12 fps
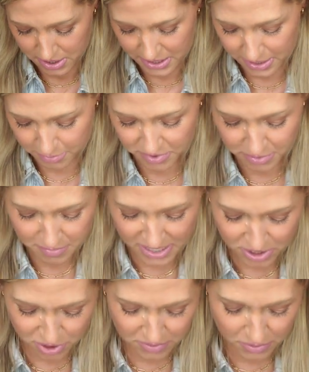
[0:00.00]
helped
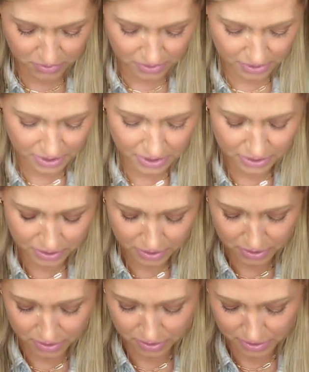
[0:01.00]
match me with a
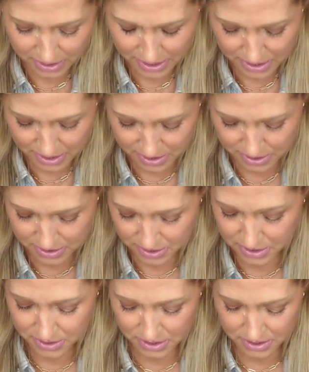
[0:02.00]
color,
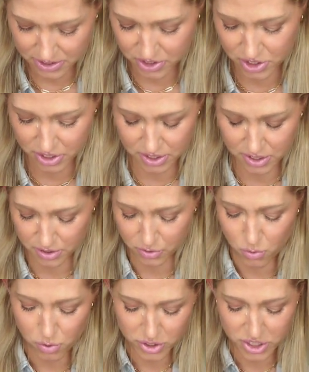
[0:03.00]
and it's just
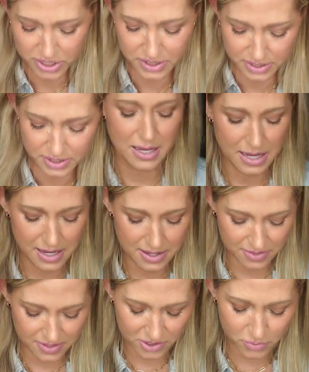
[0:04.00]
gorgeous.
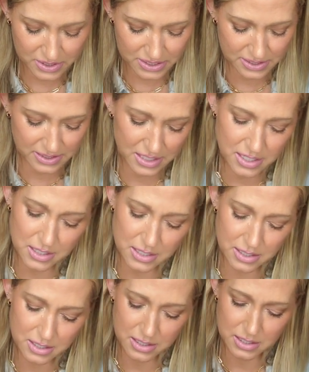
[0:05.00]
And this one is
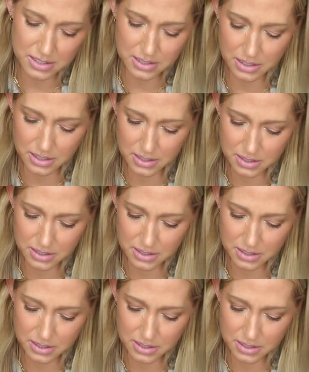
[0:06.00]
in